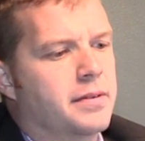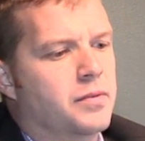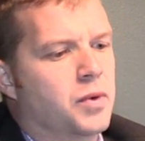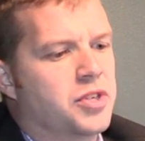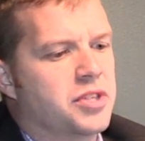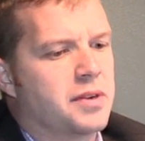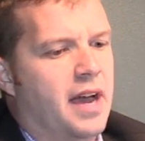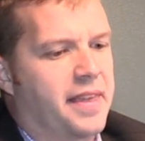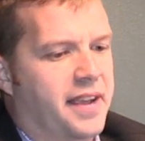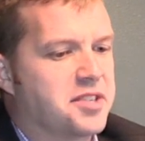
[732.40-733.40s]
which is,
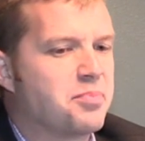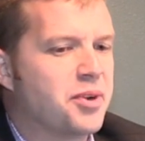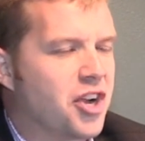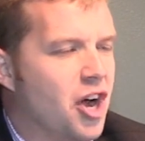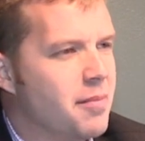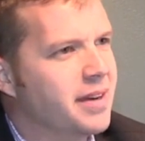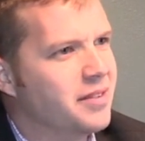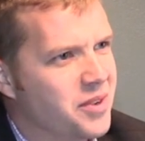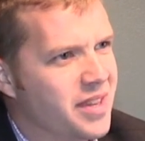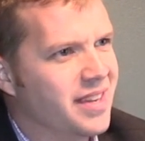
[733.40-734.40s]
I think it's pretty common
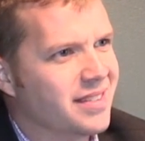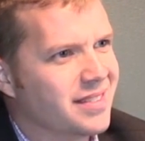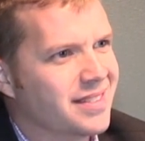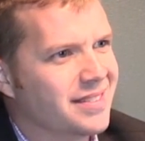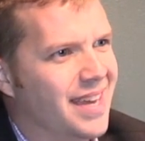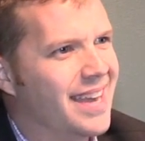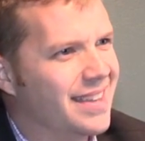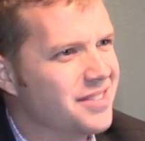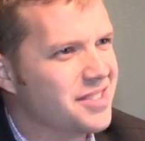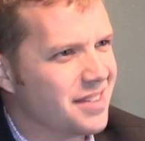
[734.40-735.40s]
within the high
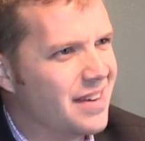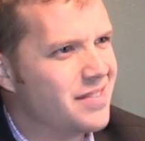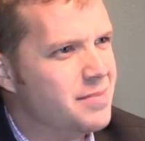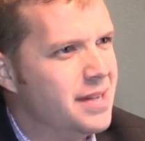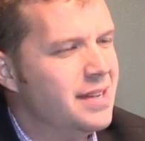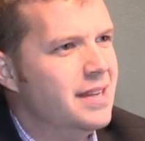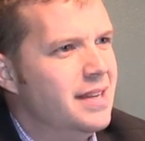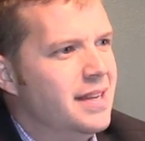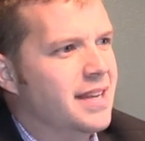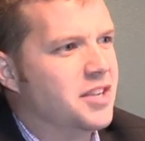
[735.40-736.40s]
levels of government,
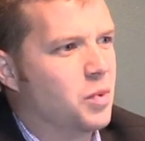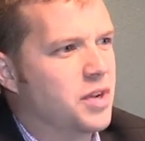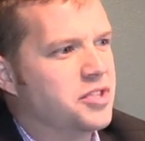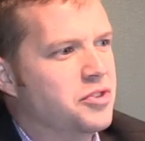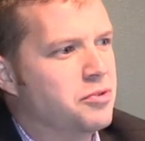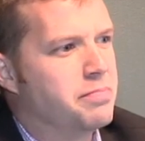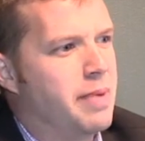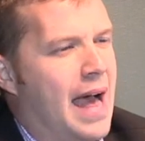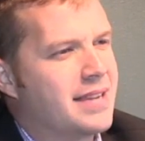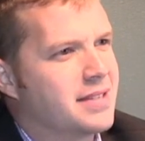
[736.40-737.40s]
is once you
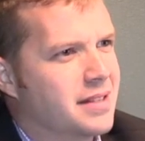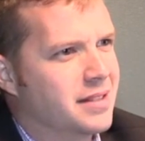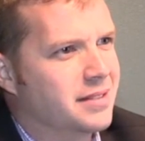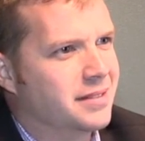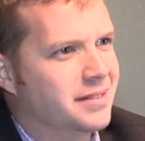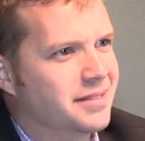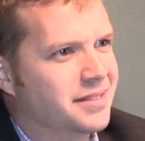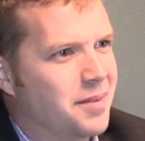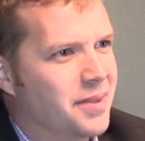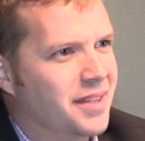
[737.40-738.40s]
pass
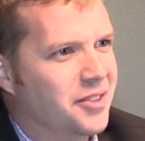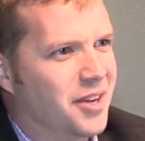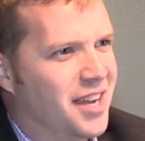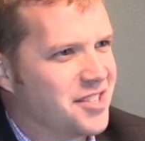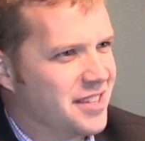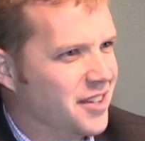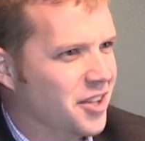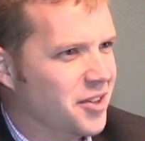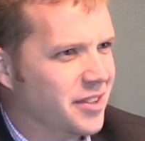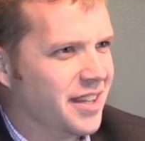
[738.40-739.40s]
something, you kind of just leave it
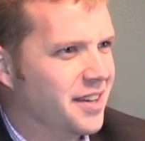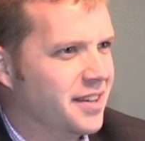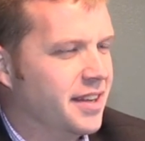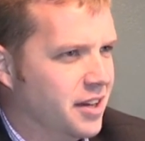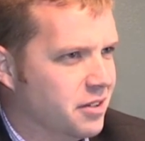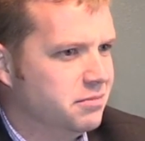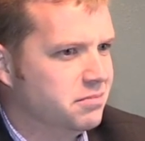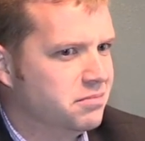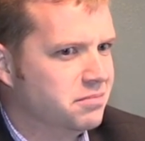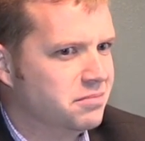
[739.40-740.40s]
alone and let it,
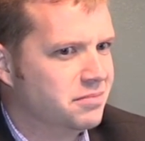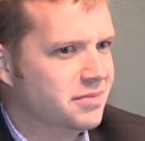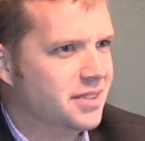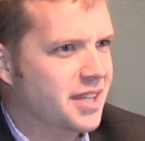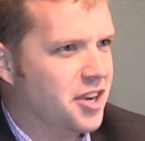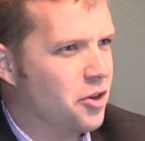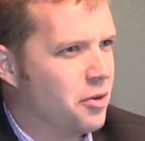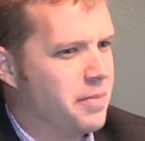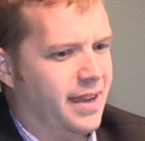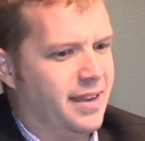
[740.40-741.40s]
and you
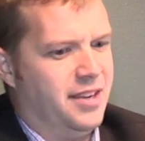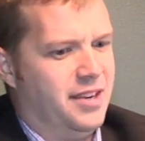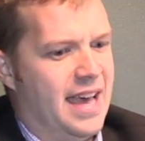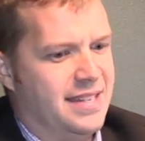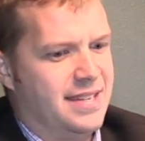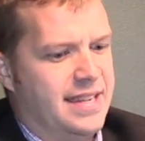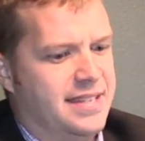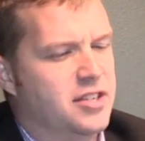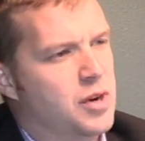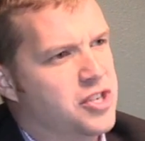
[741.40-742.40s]
don't make, as
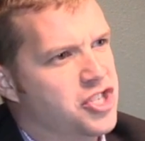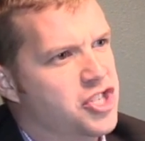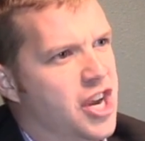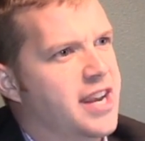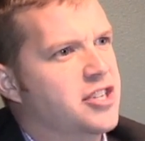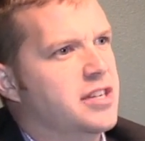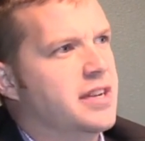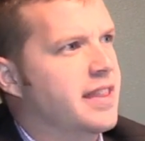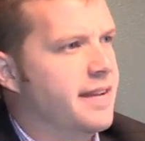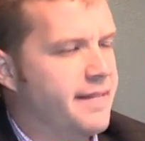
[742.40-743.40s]
situations change and
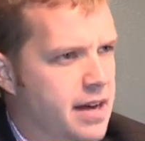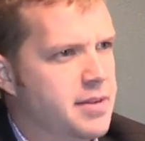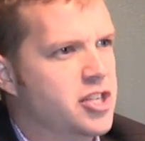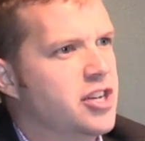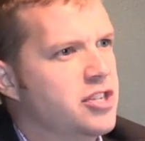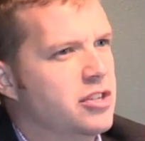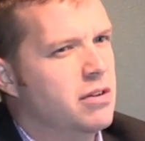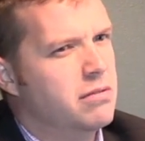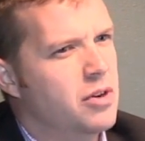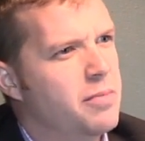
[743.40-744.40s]
the environment changes, you
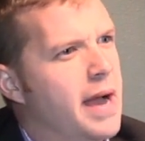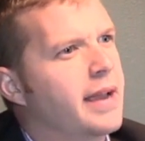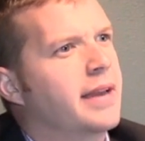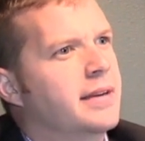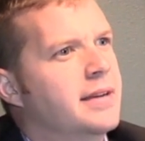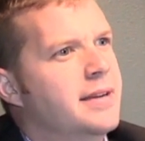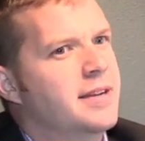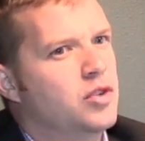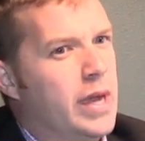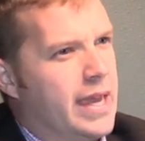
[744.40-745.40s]
don't go back and
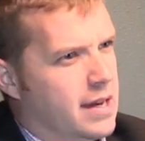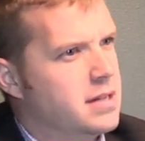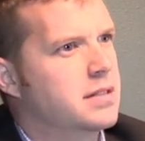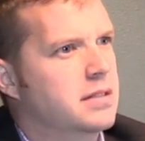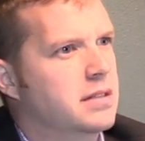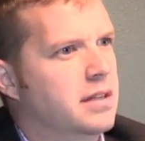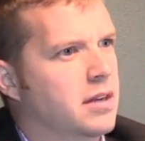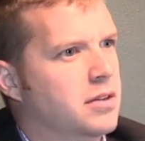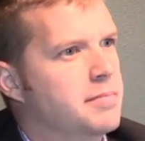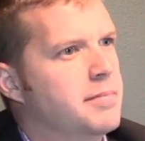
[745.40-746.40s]
tweak it,
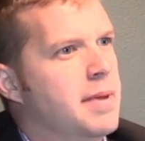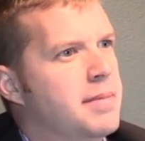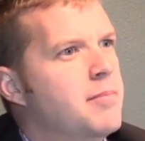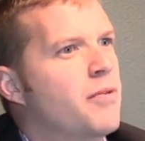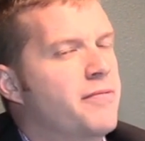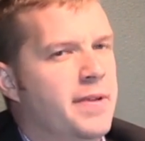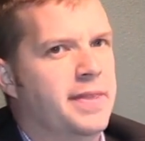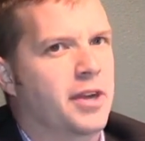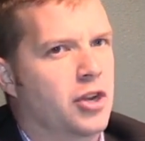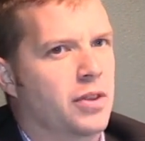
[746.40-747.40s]
to maybe more
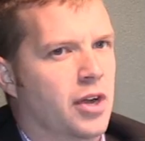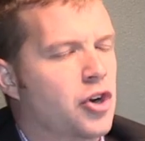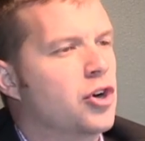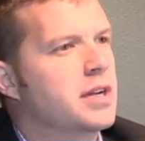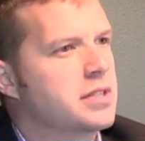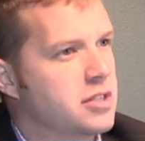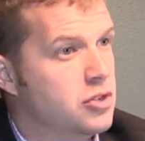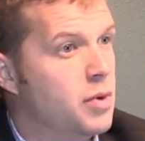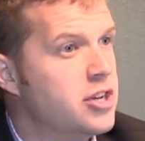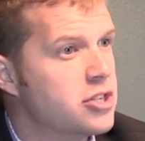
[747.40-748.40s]
fit the current
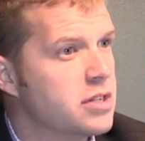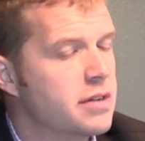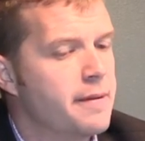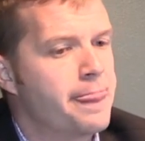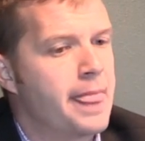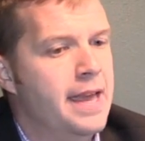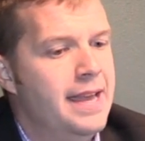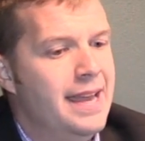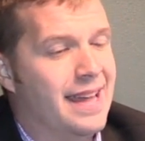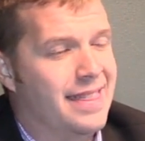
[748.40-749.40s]
situation.
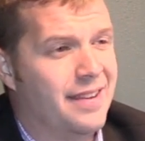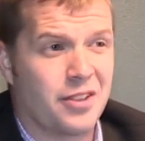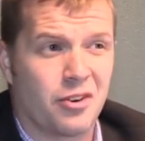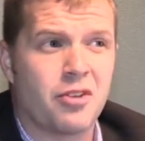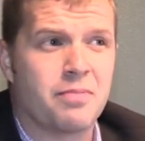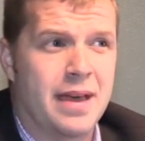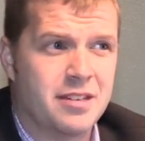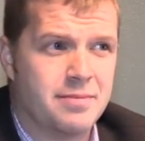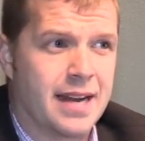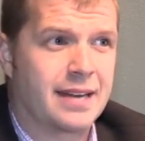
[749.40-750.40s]
And I think for the Growth
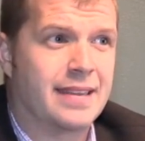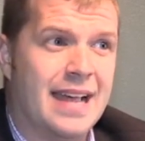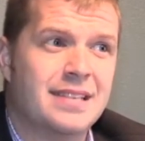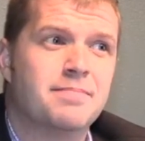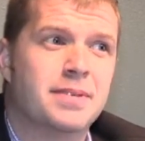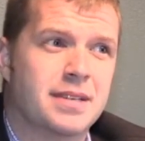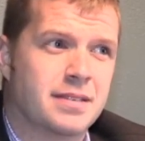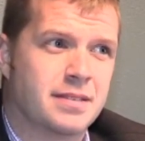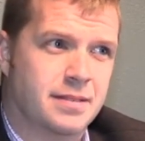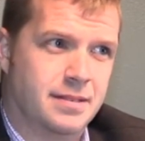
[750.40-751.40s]
Management Act, that's
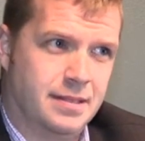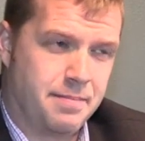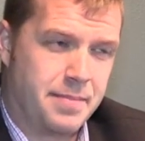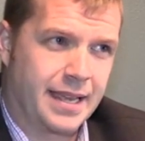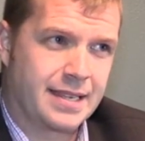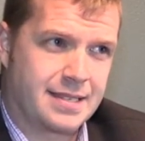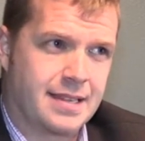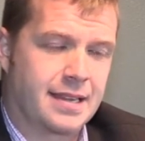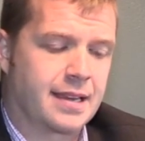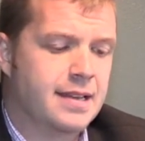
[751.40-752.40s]
been the biggest
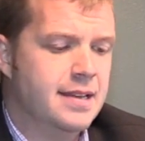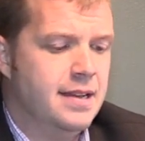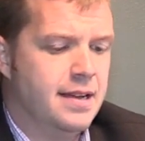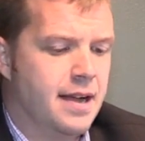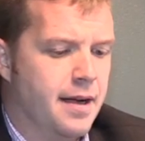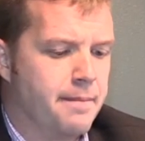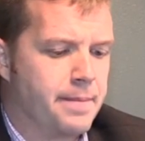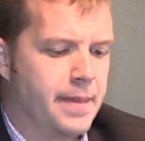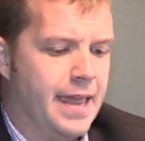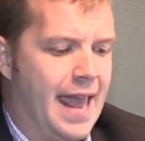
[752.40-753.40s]
thing.
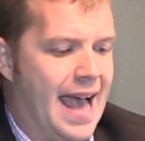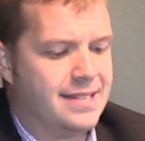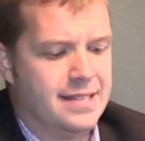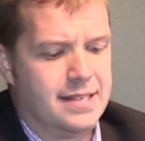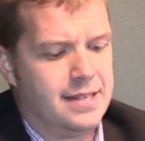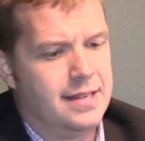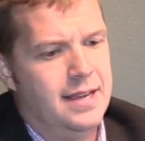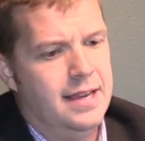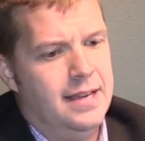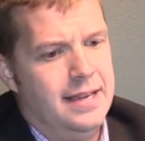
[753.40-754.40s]
It hasn't
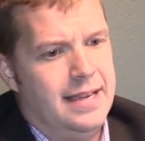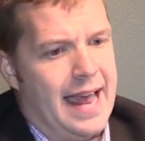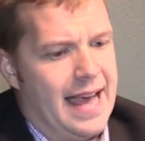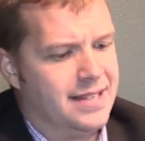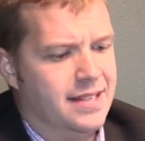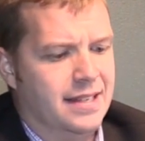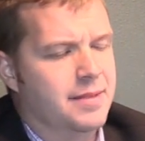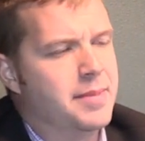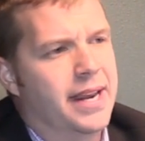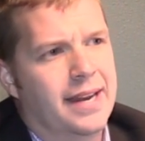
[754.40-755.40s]

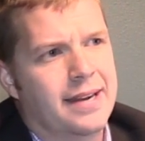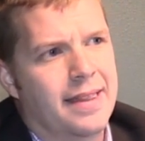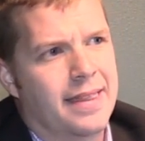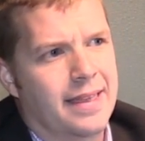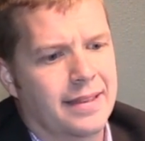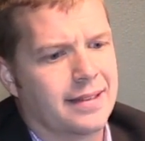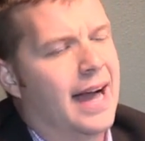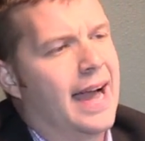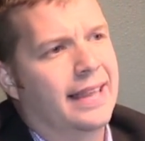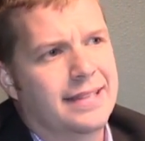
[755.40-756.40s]
eliminated the little
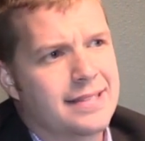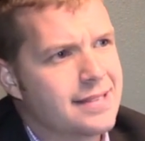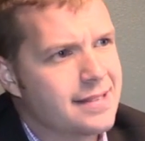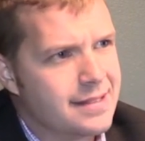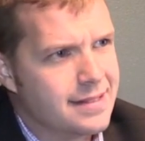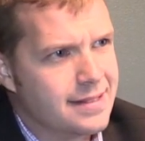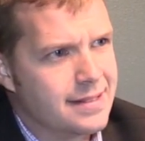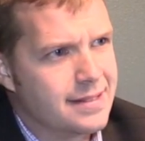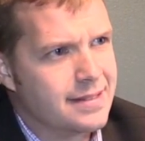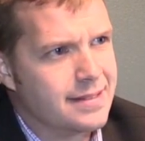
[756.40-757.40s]
islands
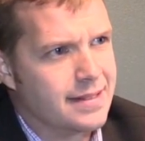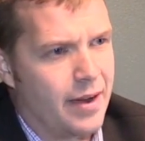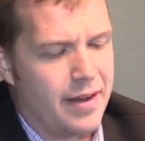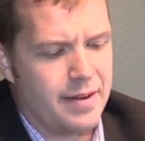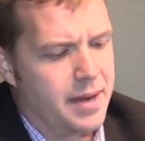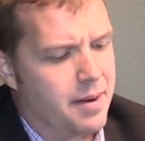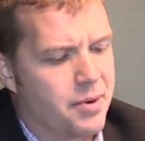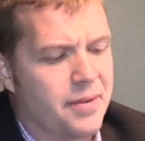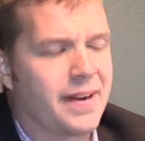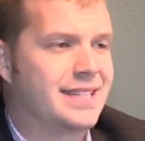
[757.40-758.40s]
that we have. I mean, a
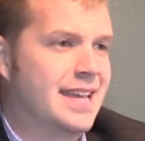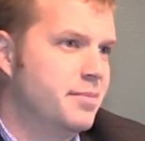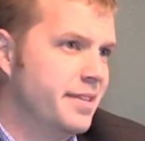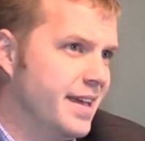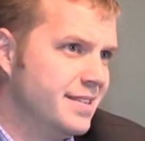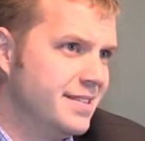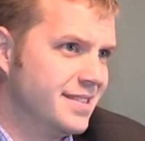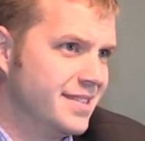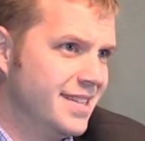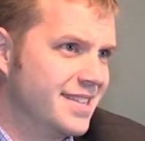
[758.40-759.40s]
perfect example of that
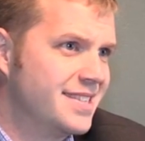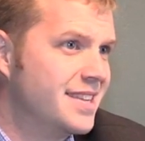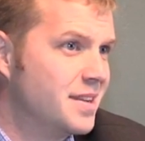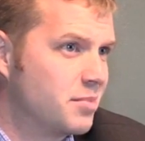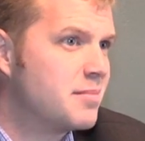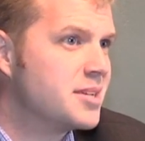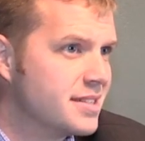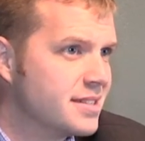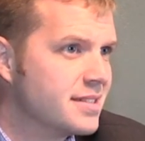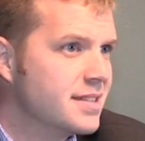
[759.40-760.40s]
is in the city of
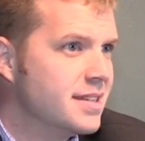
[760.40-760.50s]
Bremerton.